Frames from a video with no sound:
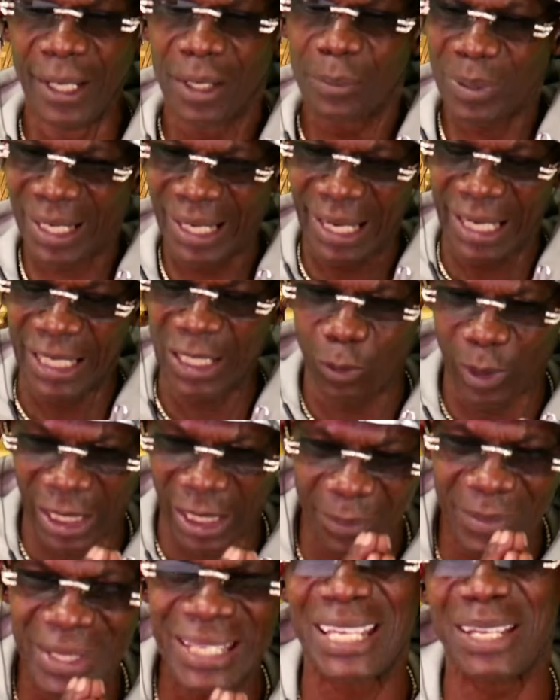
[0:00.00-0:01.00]
But anyway,
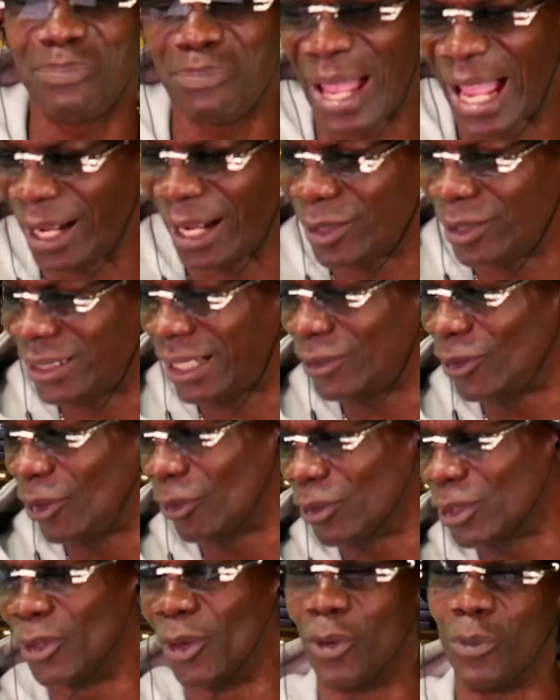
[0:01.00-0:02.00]
let me get back because you know,
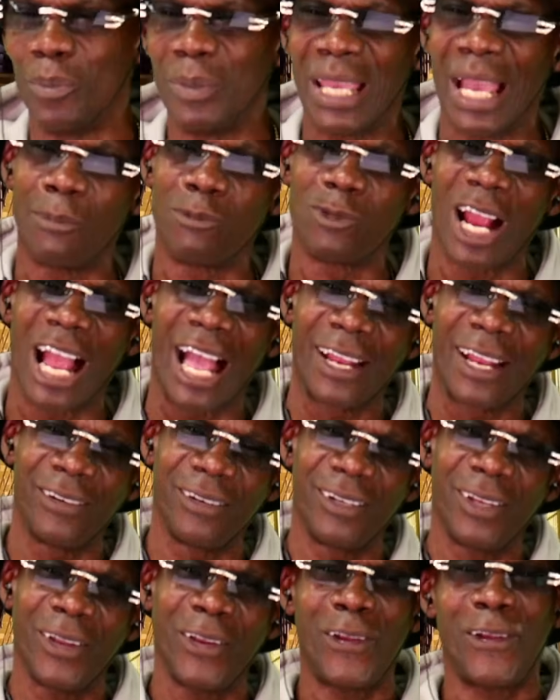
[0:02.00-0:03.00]
you know me, I'm riding.
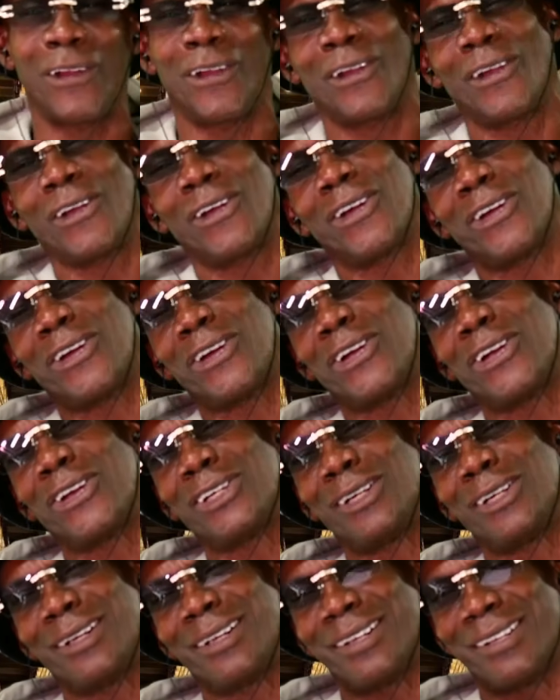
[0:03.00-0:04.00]

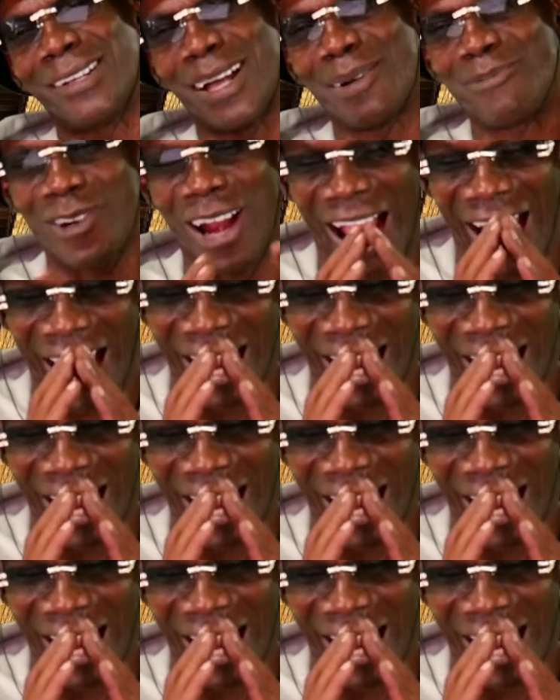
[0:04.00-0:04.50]
I'm riding.